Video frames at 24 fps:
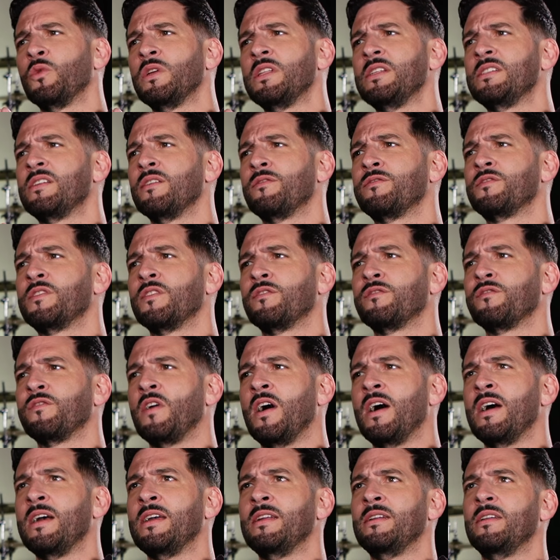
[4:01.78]
really uh, def-
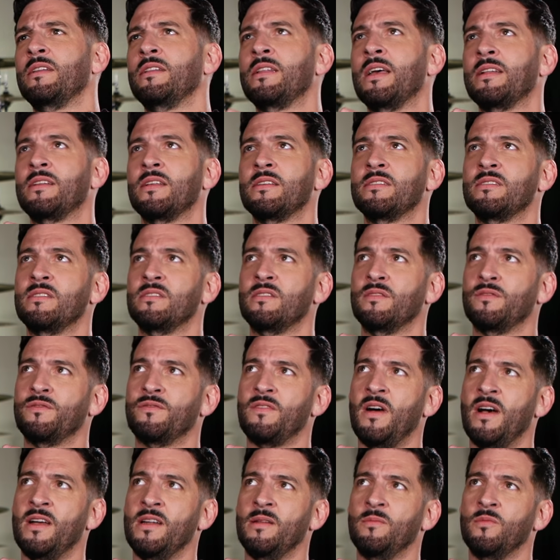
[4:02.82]
define that doesn't
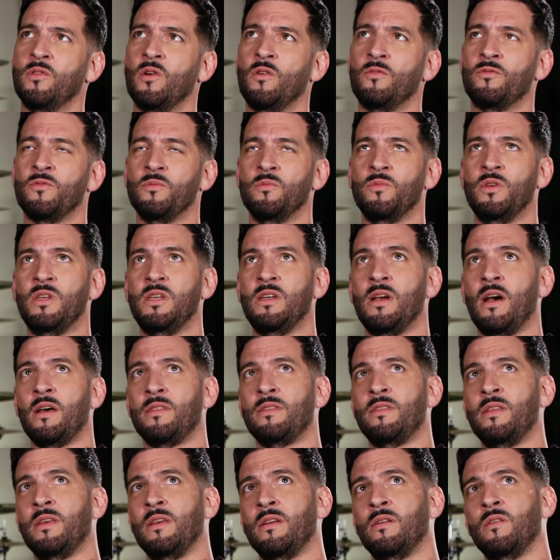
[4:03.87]
define him though for me. I
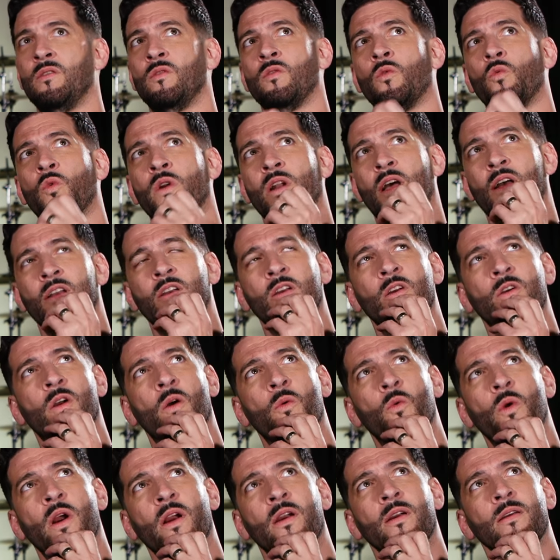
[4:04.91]
think when I hear
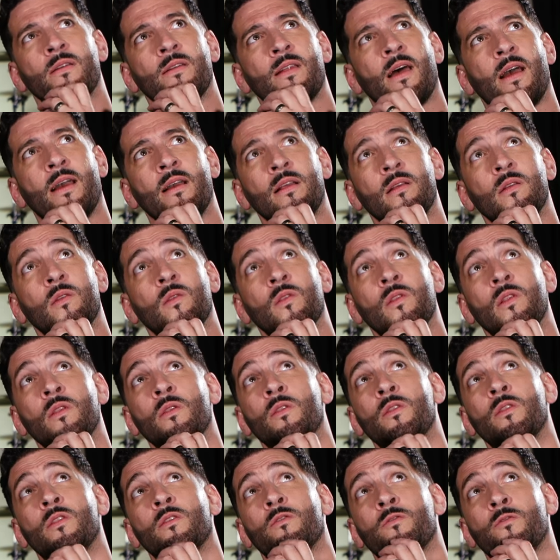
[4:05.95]
a record like
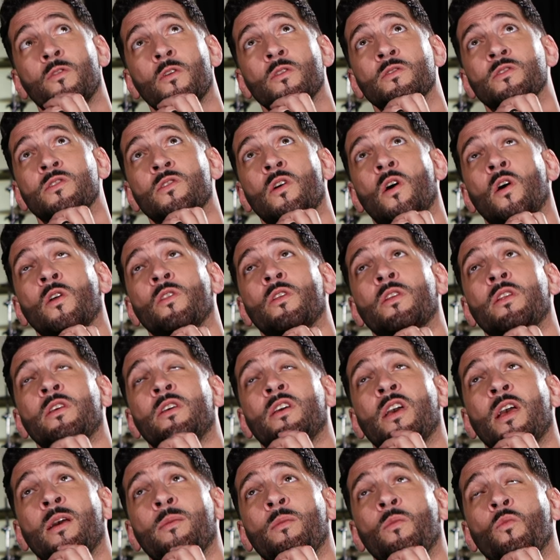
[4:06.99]
the first song that he
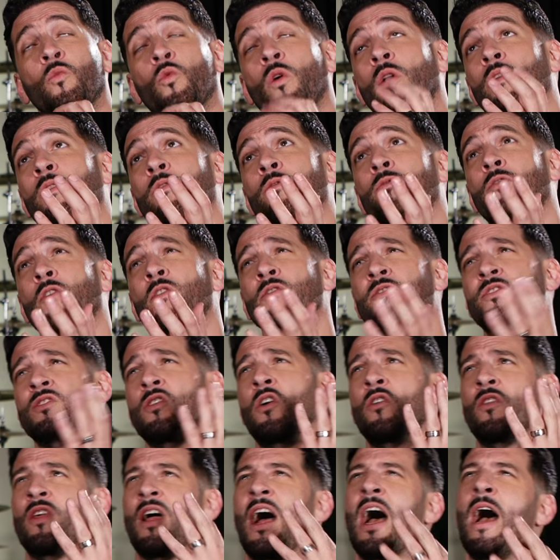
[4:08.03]
came, well, the first
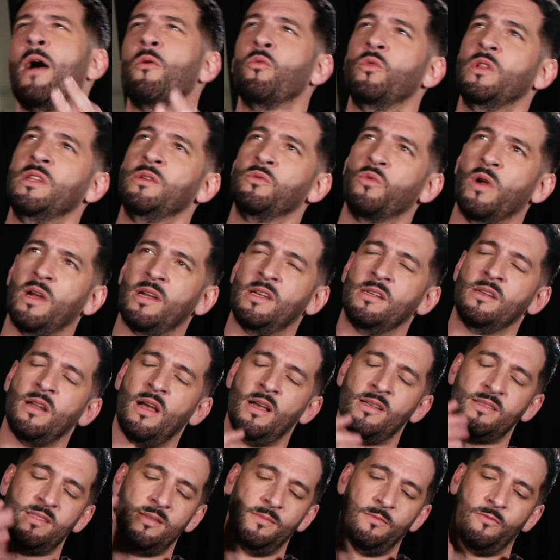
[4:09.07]
song that I really
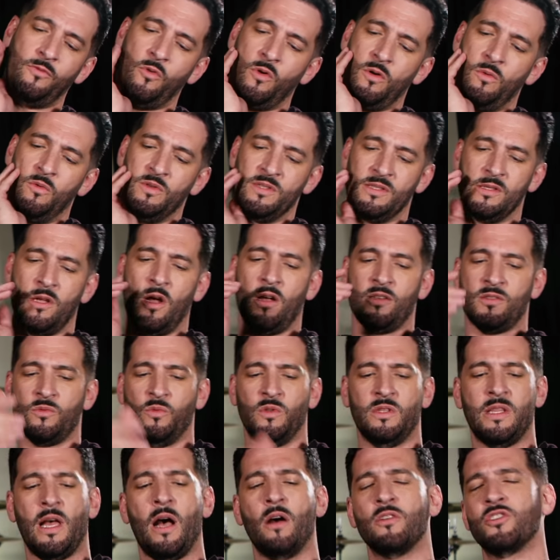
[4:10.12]
recognized him for was "Lost
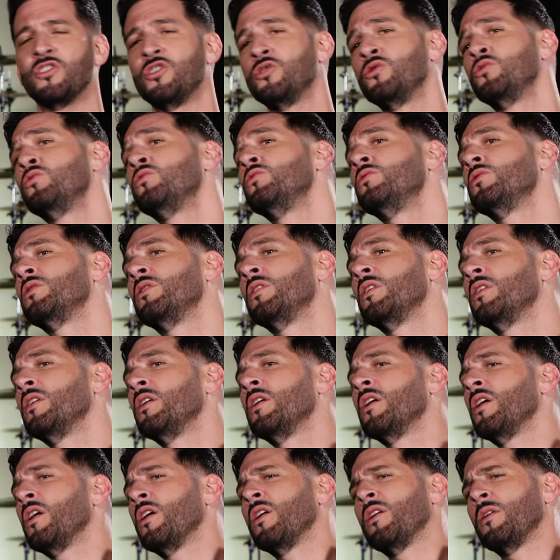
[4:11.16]
Without You."
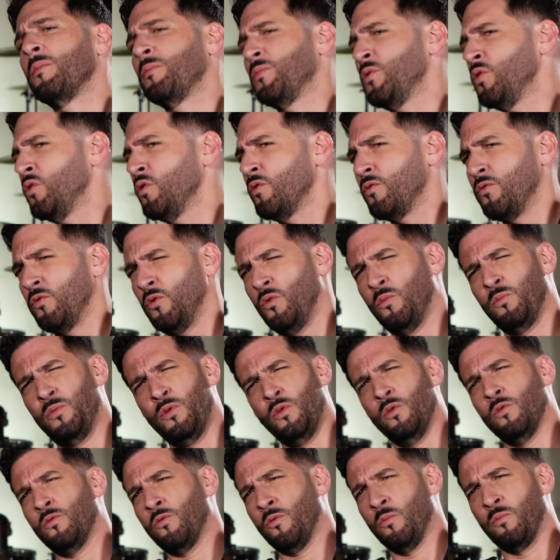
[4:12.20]
beautiful,
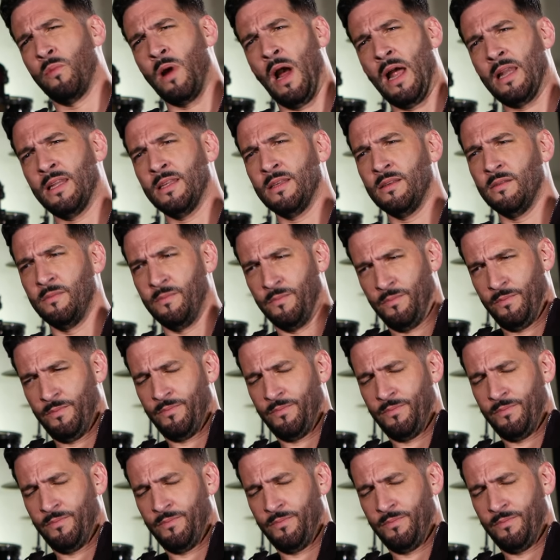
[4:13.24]
beautiful ballad.